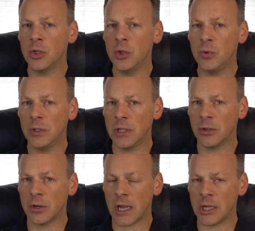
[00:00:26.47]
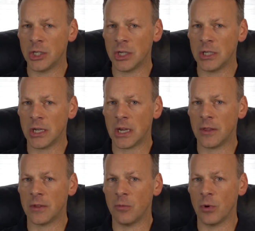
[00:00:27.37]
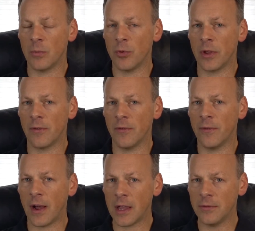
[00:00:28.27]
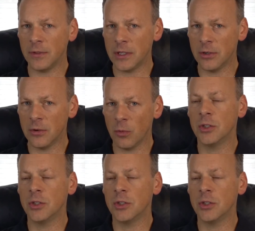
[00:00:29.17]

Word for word: two liter engine and the one point five liter.